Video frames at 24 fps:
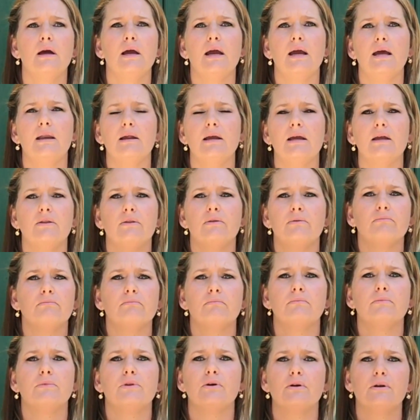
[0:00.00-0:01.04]
and
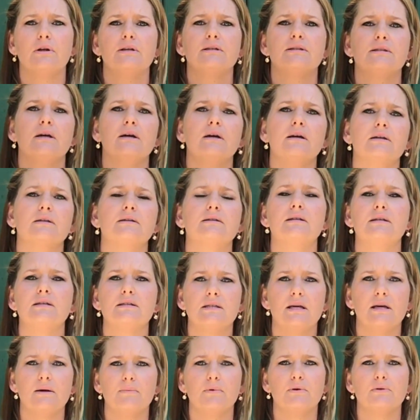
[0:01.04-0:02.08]
in 30 seconds
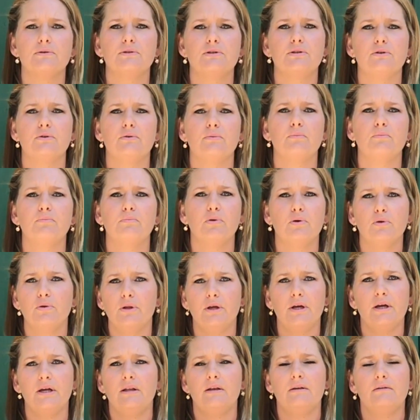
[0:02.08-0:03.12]
he's able to pull
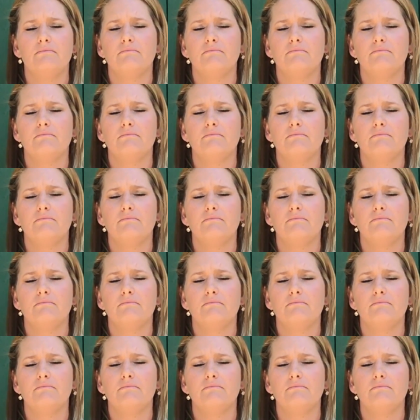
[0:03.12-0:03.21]
it